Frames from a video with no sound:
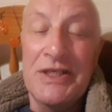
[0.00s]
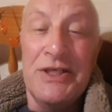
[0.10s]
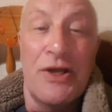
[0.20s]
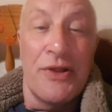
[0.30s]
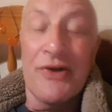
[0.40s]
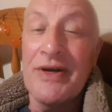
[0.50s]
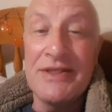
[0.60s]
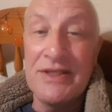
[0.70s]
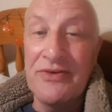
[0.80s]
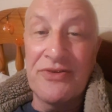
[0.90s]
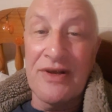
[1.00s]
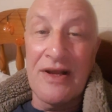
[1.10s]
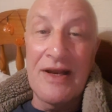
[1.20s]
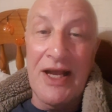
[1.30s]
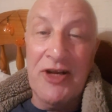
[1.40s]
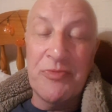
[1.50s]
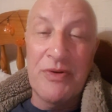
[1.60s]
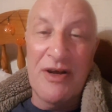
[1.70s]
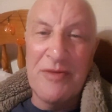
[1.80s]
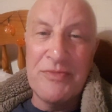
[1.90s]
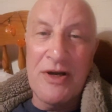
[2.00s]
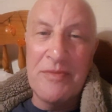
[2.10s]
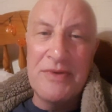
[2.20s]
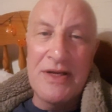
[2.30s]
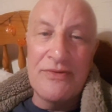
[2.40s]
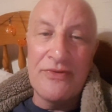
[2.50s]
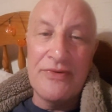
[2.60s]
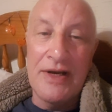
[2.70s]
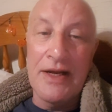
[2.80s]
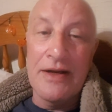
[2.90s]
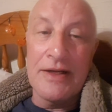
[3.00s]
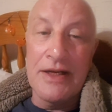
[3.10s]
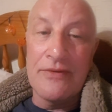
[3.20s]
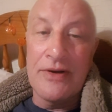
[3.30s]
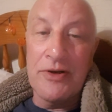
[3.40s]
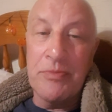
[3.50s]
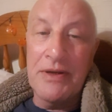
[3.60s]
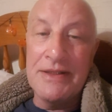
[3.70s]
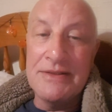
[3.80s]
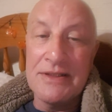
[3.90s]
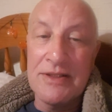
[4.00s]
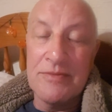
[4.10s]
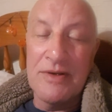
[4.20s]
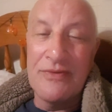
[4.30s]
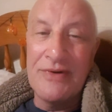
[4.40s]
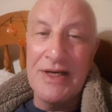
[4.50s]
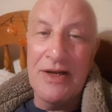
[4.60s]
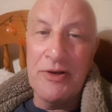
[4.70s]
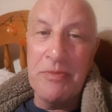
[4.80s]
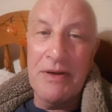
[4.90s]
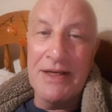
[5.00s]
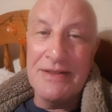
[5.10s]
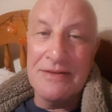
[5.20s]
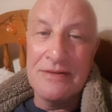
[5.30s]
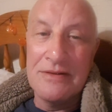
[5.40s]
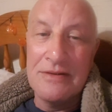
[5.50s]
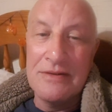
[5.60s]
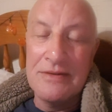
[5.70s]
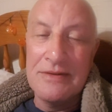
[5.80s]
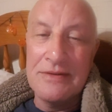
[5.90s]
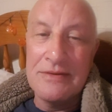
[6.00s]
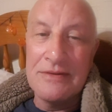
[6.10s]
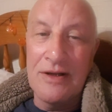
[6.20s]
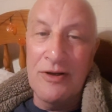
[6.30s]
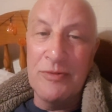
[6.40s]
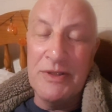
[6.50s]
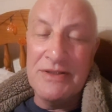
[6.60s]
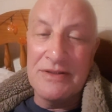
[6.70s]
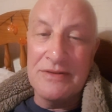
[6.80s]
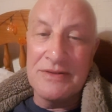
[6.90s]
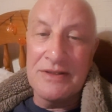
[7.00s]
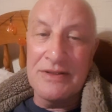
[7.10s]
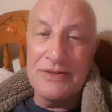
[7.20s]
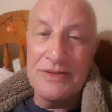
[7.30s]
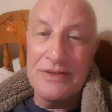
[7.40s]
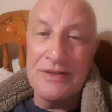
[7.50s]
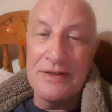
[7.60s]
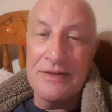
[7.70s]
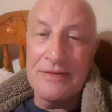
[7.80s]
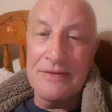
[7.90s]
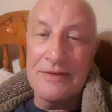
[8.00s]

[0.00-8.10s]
you know, they're great sets to collect, but I'm never really going to get around to painting them. I really only paint armies as such, you know.